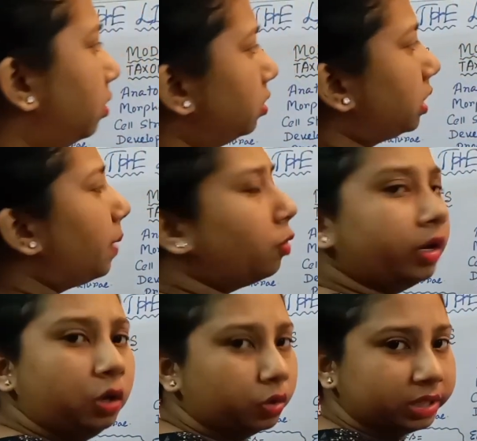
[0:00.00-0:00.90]

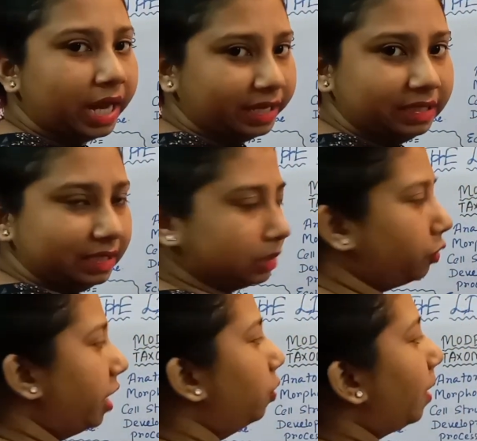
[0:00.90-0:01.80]
somewhat looks like this.
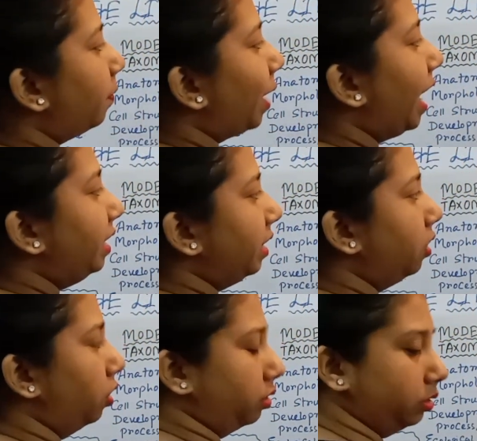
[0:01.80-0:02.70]
Okay, you have find
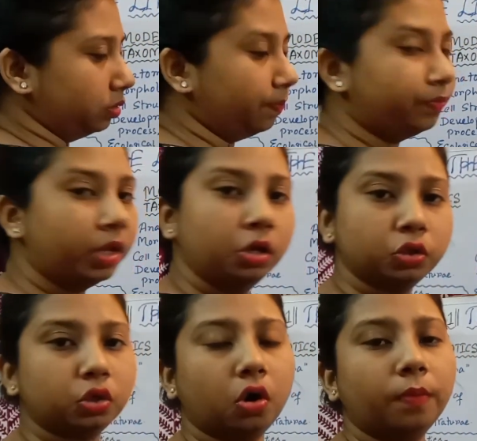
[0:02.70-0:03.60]
an organism.
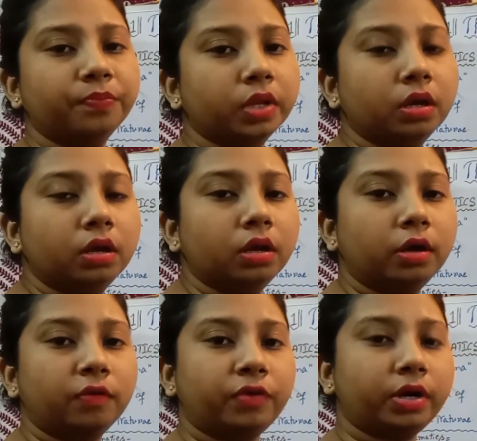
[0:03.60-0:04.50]
So
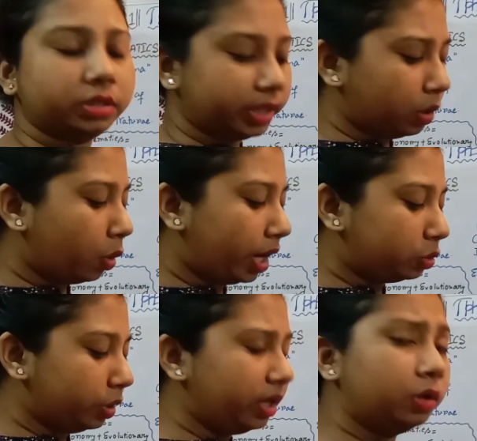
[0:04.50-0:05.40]
first
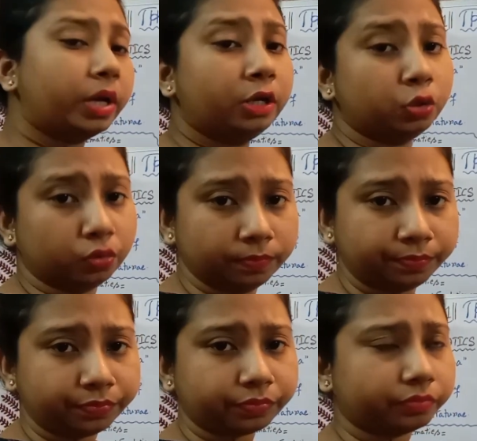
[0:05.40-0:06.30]
thing you can do,
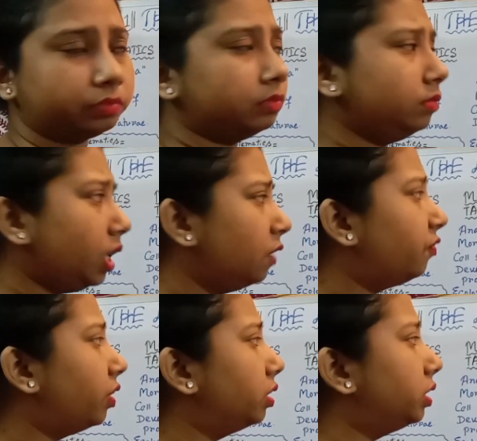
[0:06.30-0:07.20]

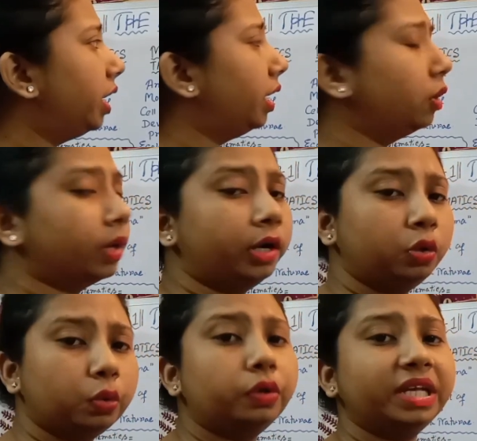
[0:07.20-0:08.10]
first thing you can
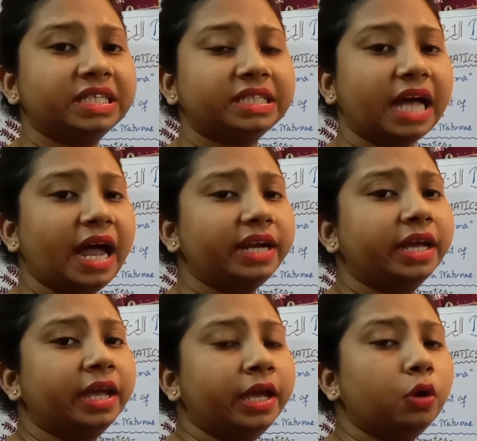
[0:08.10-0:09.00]
do is that
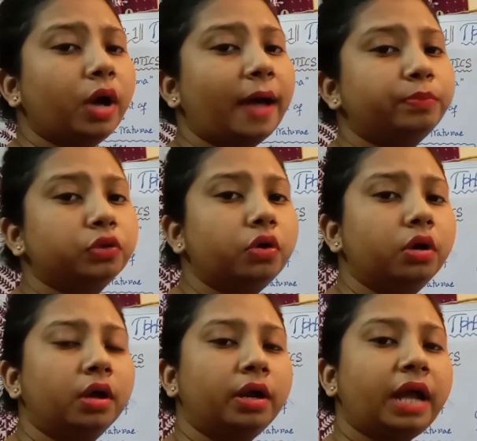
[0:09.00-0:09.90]
you have to
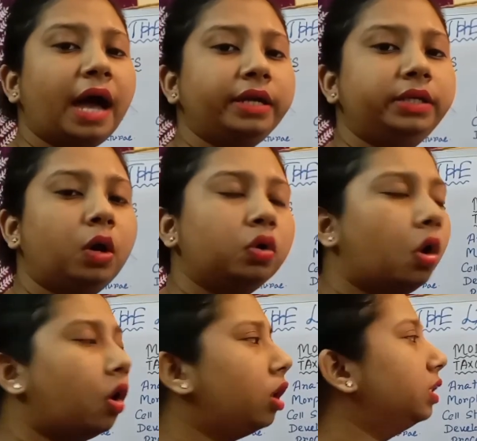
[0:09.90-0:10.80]
write down
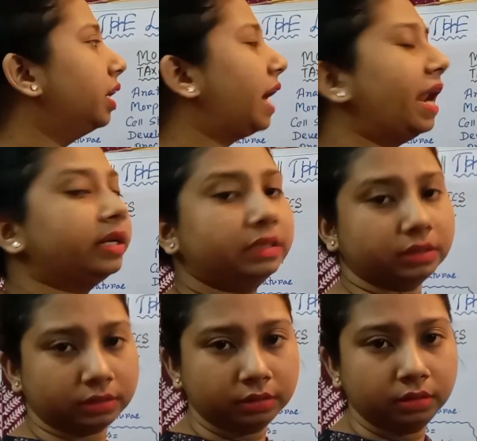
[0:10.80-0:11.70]
all the
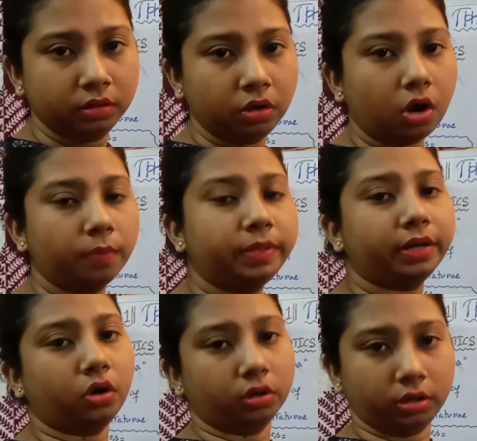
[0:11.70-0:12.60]
characters of
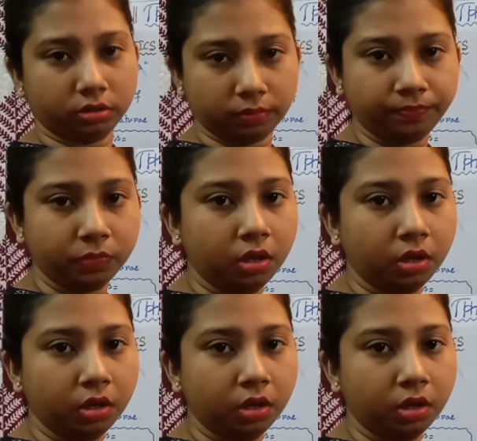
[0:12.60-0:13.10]
that organism.